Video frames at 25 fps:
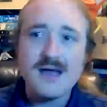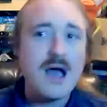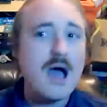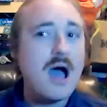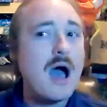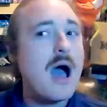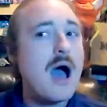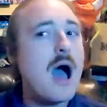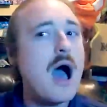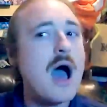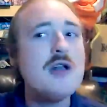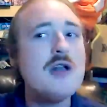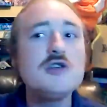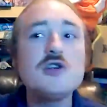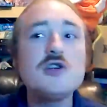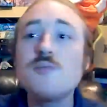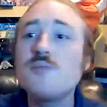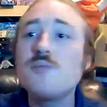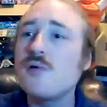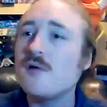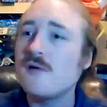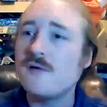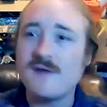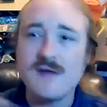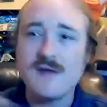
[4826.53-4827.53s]

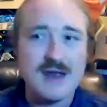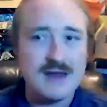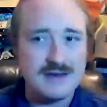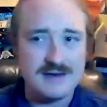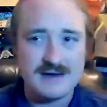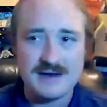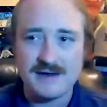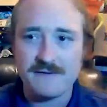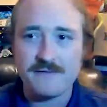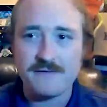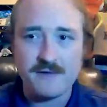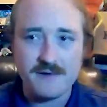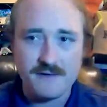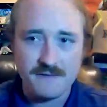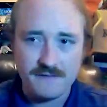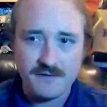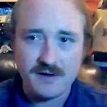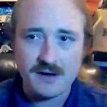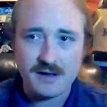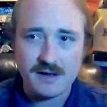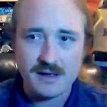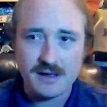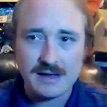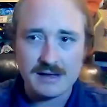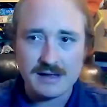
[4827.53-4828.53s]
100% different
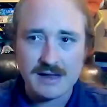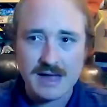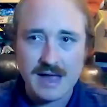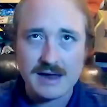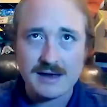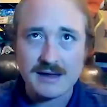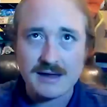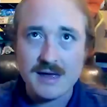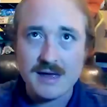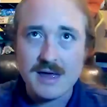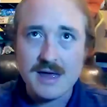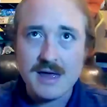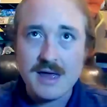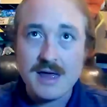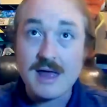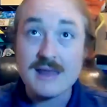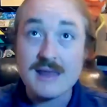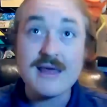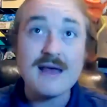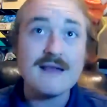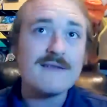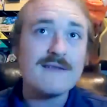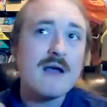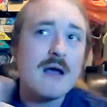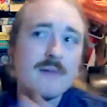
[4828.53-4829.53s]
feeling. Like, and
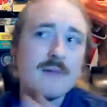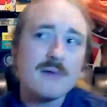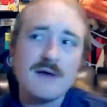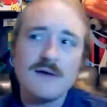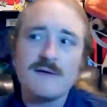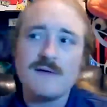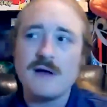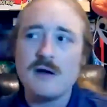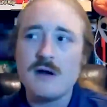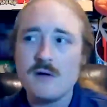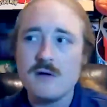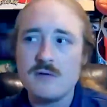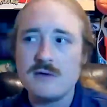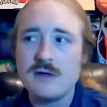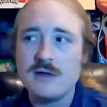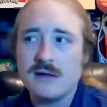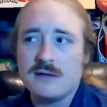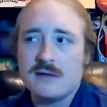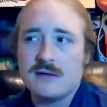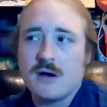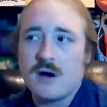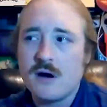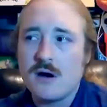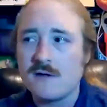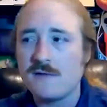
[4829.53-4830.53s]
that's not because I don't
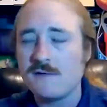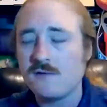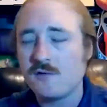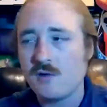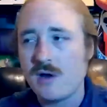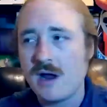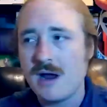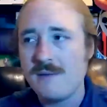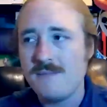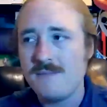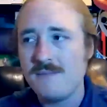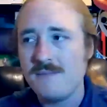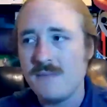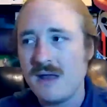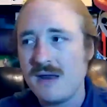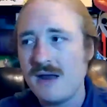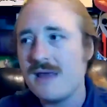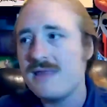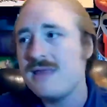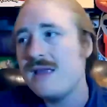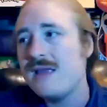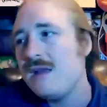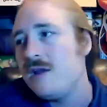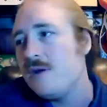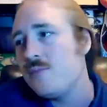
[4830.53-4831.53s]
think the art's great. And
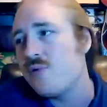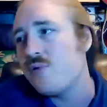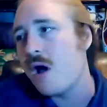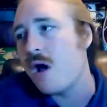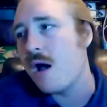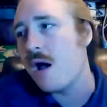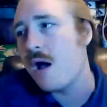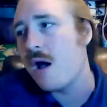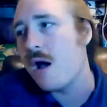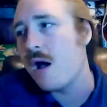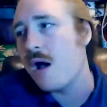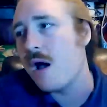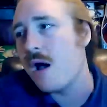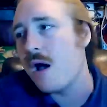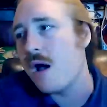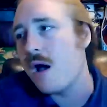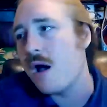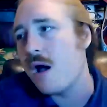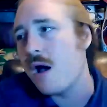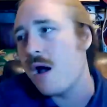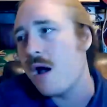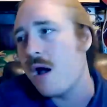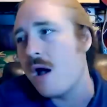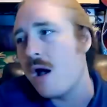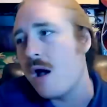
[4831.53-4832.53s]
I think you
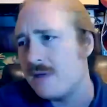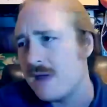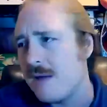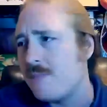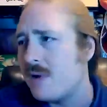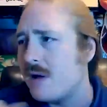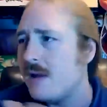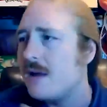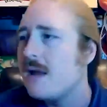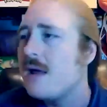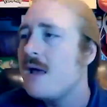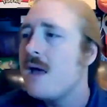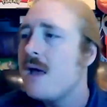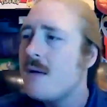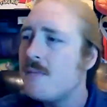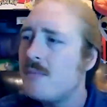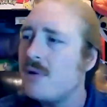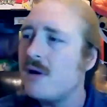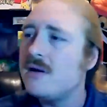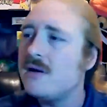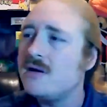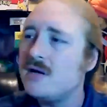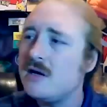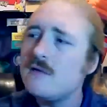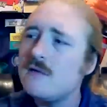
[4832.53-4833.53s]
probably would agree with that. But
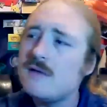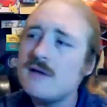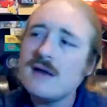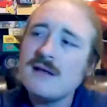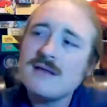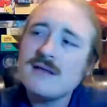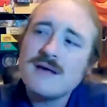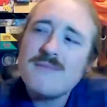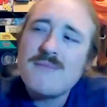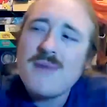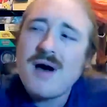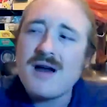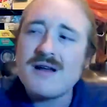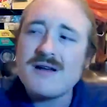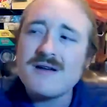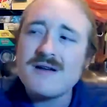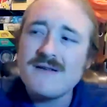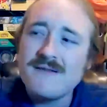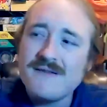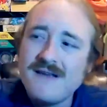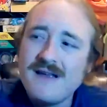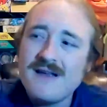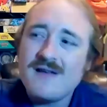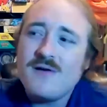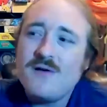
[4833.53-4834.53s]
do you think that
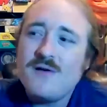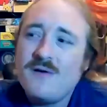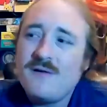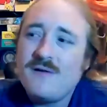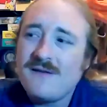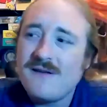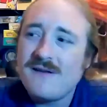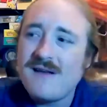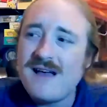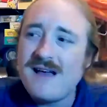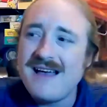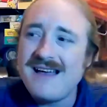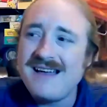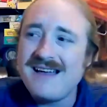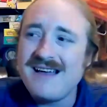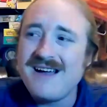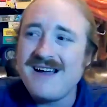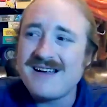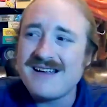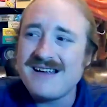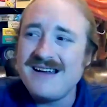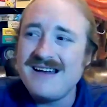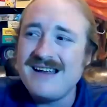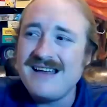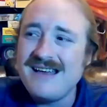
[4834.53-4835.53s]
modern singles
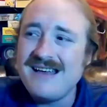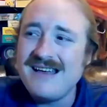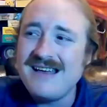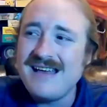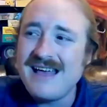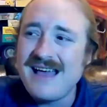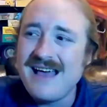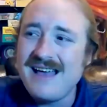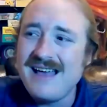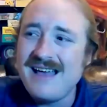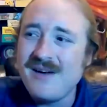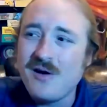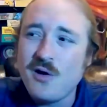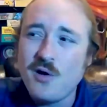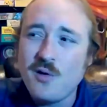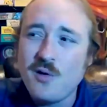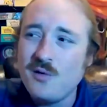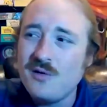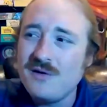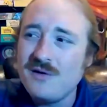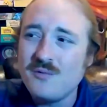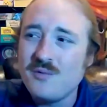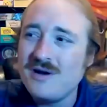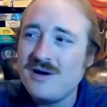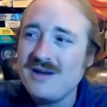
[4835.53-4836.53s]
are gonna
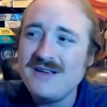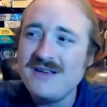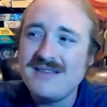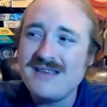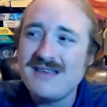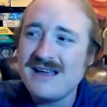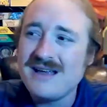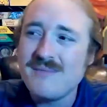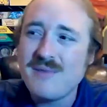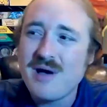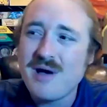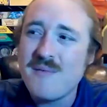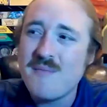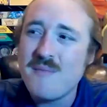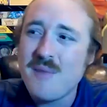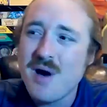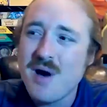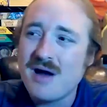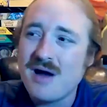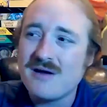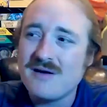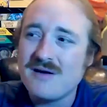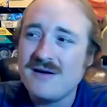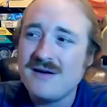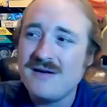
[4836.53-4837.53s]
hold? What do you think about
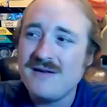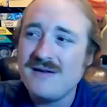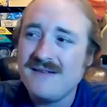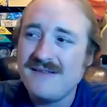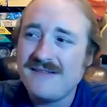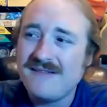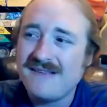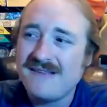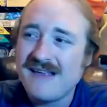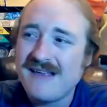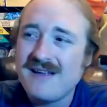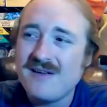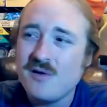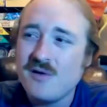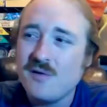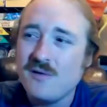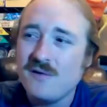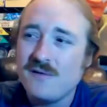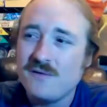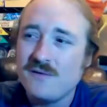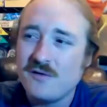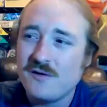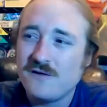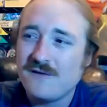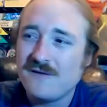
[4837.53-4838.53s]
modern
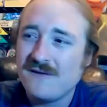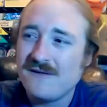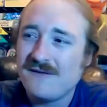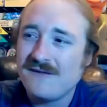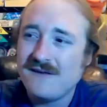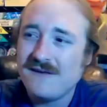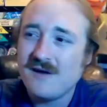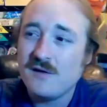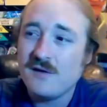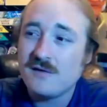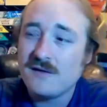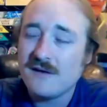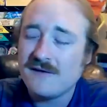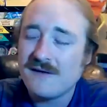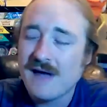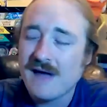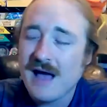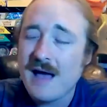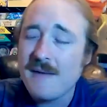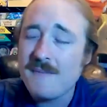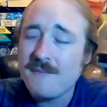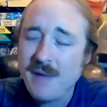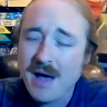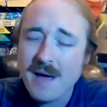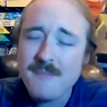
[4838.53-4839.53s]
singles versus sealed? Because
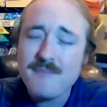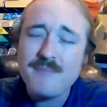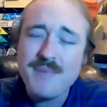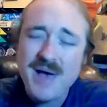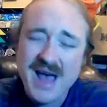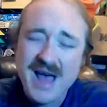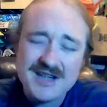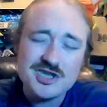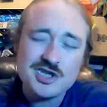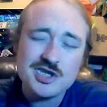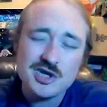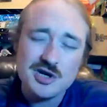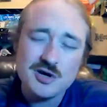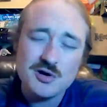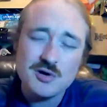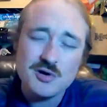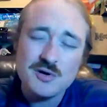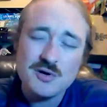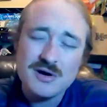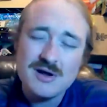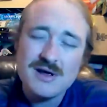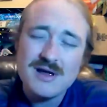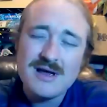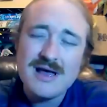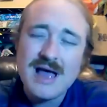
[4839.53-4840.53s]
I bet
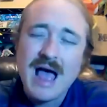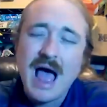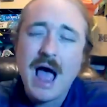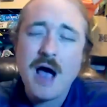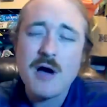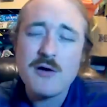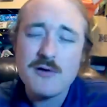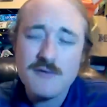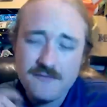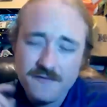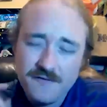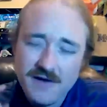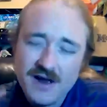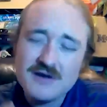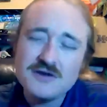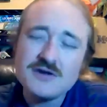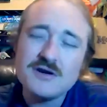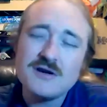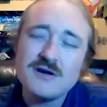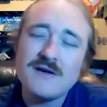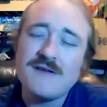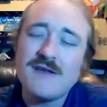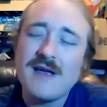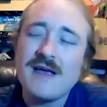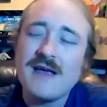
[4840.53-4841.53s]
you, I would
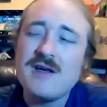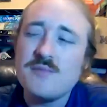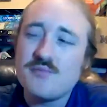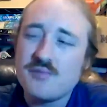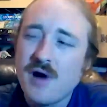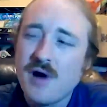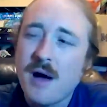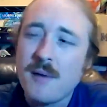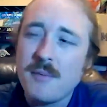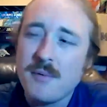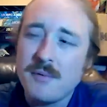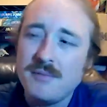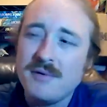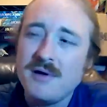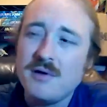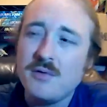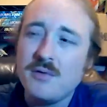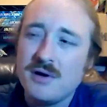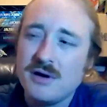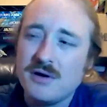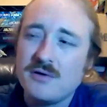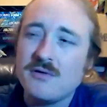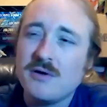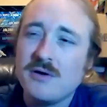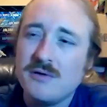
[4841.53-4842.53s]
venture to say you probably
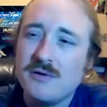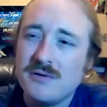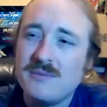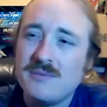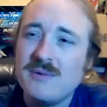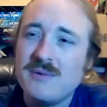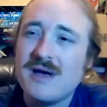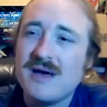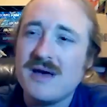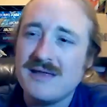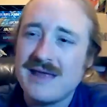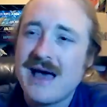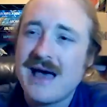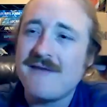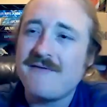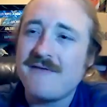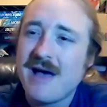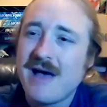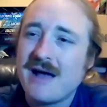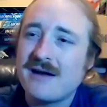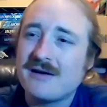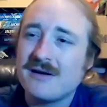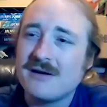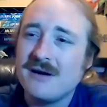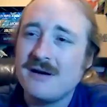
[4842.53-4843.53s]
would agree with me on that
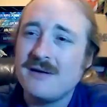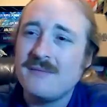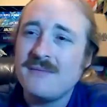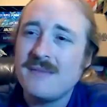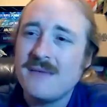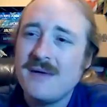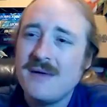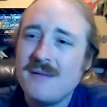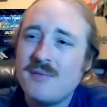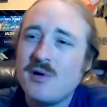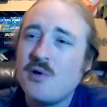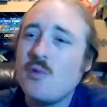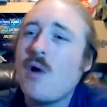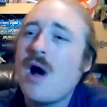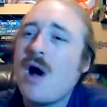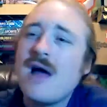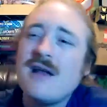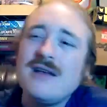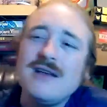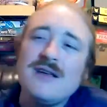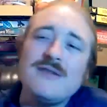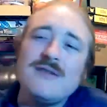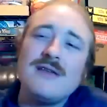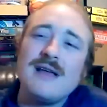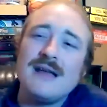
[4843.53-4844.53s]
factor. But why
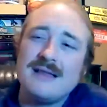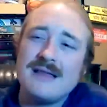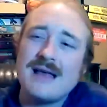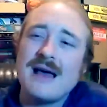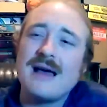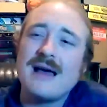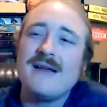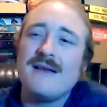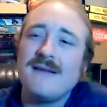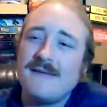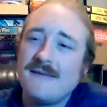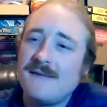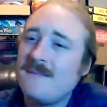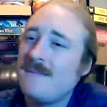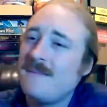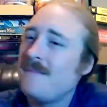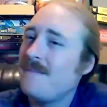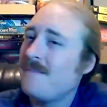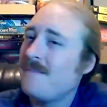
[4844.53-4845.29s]
do you think that is?